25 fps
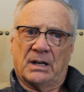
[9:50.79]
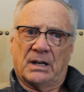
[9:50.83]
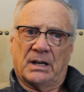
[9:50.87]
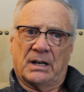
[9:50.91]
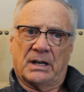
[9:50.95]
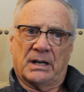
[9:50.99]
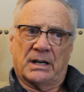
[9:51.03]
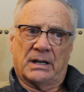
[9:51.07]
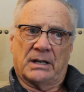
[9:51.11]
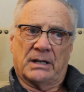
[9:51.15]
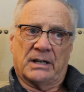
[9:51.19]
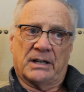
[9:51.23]

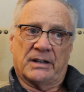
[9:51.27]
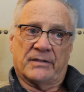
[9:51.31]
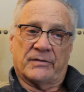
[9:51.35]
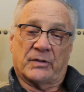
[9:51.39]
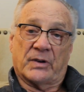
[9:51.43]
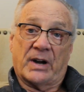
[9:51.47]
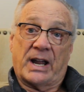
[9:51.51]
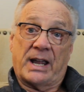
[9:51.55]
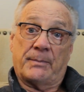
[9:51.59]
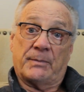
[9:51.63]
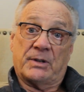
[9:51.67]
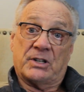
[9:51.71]
of
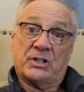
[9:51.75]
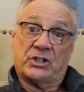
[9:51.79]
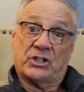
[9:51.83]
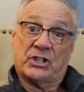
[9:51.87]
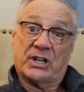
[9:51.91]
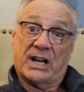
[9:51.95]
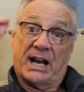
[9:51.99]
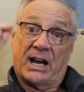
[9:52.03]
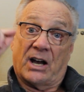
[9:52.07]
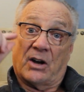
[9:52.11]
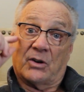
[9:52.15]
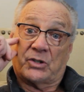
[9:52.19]
Raymond
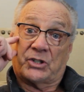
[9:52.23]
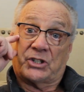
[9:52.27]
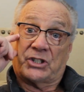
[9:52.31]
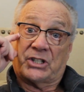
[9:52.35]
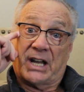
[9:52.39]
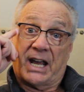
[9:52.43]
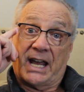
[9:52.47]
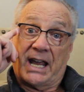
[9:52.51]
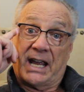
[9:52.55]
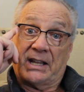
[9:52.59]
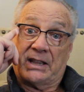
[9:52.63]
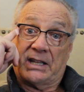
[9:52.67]
Chow
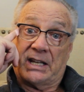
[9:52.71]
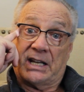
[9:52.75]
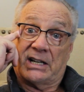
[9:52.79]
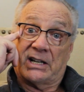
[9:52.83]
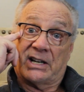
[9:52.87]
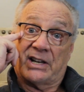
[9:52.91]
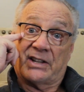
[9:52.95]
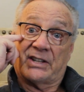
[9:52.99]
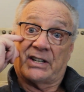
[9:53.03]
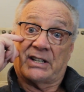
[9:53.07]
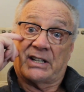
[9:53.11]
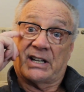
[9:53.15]
saying that
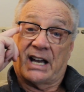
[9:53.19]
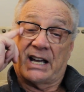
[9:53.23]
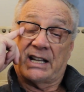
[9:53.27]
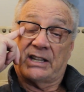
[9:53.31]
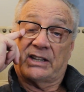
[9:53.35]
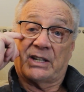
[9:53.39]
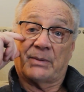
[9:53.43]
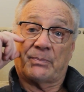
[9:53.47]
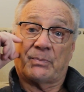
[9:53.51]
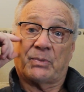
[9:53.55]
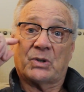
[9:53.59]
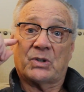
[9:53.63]
on the
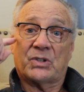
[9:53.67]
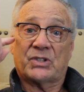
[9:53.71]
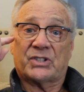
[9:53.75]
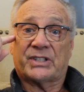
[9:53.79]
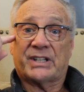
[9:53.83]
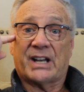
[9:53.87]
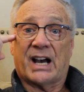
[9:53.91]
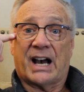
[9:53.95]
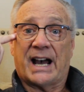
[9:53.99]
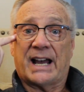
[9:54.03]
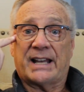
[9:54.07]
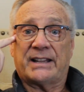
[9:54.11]
night that Bruce
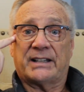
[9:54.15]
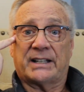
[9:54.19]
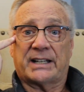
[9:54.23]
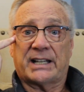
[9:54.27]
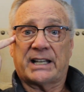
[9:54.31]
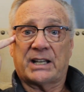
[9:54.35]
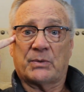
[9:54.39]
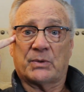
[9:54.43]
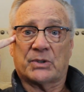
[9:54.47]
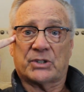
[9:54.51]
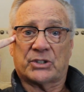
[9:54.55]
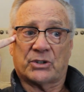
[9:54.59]
died that
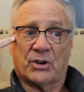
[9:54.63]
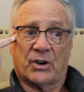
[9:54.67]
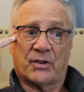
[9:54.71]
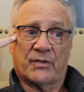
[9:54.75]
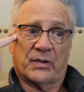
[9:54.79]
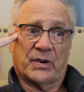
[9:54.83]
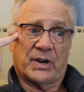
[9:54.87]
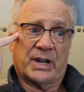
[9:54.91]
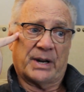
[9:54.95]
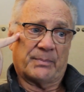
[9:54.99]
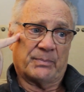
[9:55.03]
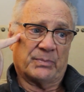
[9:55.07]
he was
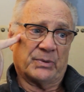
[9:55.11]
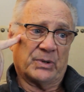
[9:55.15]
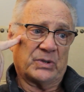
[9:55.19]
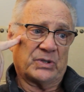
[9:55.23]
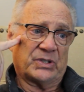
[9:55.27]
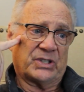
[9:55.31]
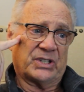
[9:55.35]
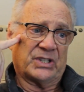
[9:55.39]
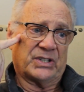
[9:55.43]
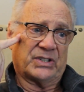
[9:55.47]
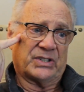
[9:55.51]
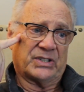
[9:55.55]
over at
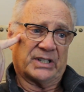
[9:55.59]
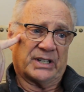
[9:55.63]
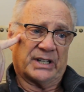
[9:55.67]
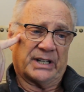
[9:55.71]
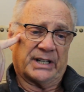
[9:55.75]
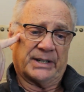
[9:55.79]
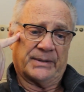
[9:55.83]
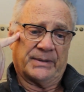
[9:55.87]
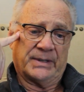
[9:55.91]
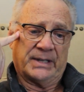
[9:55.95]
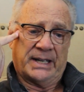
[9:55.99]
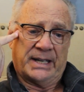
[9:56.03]
Bruce's,
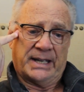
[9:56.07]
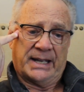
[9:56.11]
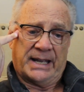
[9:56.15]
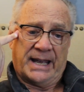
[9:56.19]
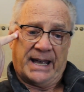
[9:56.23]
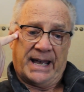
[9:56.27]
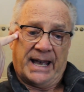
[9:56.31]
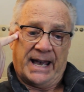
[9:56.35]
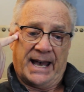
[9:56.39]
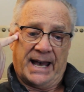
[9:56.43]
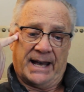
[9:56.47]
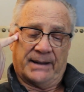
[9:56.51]

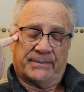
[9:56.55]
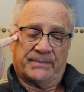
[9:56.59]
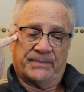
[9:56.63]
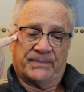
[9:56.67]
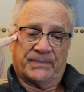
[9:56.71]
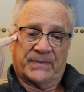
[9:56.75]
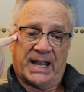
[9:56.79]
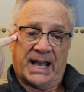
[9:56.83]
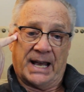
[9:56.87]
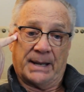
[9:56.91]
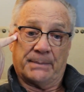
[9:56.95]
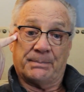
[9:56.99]

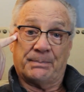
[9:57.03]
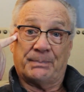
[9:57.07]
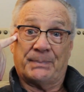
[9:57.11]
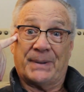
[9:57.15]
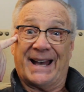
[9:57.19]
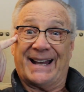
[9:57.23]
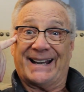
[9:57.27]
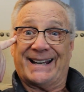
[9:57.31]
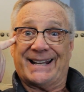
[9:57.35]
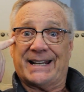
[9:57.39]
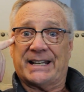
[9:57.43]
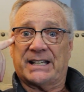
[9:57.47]
at
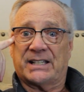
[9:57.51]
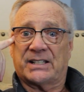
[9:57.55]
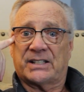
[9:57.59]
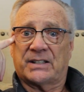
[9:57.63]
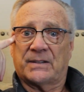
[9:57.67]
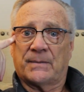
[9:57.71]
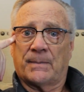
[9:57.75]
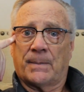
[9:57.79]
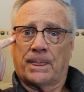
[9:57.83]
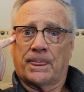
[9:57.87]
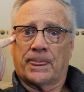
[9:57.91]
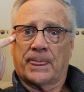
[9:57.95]

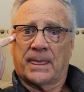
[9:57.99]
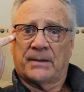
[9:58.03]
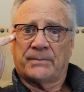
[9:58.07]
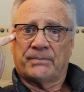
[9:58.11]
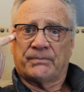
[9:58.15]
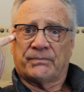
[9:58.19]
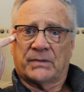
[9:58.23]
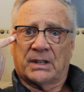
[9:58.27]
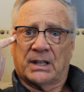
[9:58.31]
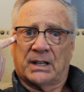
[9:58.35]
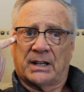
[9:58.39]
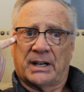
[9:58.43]
Betty's,
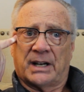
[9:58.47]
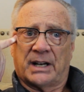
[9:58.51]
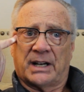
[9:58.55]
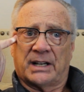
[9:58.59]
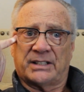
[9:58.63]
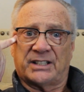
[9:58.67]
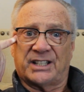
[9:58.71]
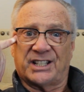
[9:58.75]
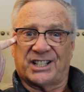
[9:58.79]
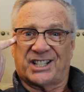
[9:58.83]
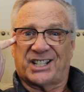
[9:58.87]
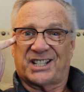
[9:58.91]

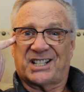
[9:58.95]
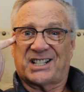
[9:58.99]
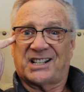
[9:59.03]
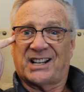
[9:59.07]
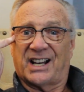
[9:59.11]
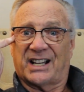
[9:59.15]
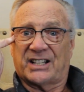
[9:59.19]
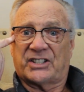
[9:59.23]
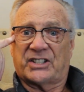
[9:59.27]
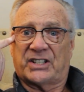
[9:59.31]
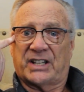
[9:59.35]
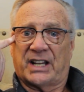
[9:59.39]

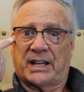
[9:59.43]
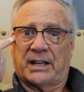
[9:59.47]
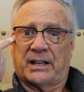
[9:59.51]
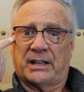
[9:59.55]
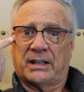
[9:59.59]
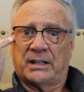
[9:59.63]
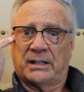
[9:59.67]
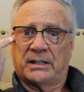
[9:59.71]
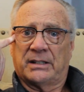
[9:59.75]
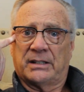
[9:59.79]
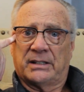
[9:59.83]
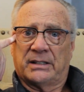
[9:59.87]
discussing
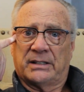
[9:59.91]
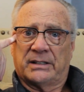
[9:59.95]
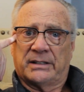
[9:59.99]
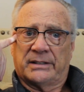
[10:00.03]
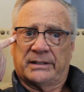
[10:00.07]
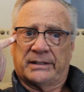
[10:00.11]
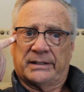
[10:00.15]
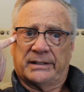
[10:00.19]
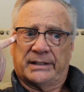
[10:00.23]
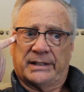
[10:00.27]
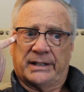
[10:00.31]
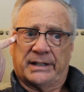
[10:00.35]

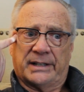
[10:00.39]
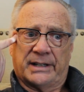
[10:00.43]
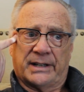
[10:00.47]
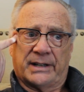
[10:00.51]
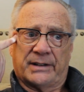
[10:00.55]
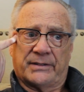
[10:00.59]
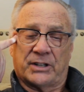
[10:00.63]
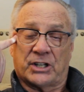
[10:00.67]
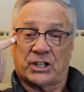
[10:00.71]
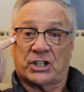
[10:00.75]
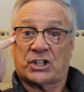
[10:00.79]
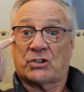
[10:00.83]

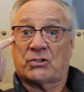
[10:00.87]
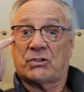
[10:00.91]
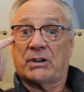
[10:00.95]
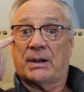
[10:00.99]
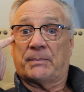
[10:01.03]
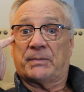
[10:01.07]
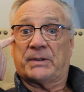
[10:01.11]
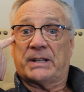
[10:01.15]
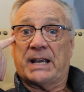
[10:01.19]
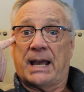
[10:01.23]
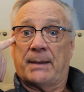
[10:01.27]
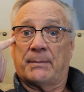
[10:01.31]
the
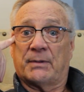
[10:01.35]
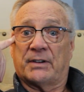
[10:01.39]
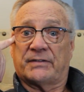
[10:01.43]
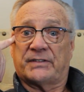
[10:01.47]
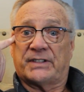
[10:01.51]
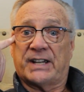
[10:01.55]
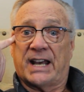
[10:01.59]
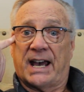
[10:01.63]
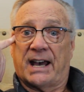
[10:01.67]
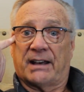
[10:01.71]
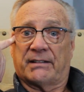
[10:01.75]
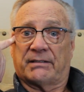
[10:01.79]
script Game of
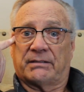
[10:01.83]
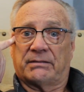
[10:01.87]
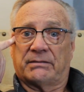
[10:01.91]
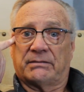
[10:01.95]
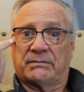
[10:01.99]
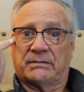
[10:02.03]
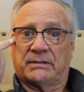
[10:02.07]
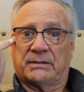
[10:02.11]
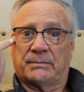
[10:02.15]
Death,